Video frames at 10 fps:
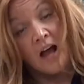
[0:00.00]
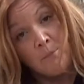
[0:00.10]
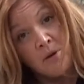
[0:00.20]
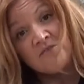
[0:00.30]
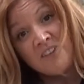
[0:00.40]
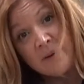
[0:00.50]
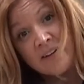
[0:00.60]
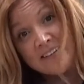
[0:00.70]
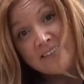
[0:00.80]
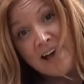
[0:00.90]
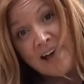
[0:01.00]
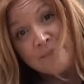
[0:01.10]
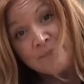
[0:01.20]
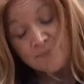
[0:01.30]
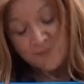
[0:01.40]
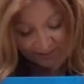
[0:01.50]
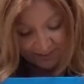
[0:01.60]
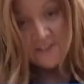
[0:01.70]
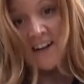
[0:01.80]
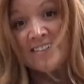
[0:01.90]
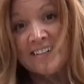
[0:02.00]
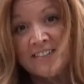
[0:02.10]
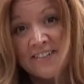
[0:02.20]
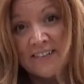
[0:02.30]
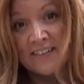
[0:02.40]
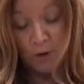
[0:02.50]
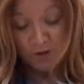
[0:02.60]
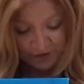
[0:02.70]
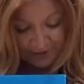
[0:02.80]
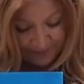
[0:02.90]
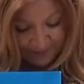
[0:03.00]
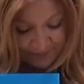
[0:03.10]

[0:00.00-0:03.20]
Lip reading: and put the fabrics in there. That's another idea to use the bottle.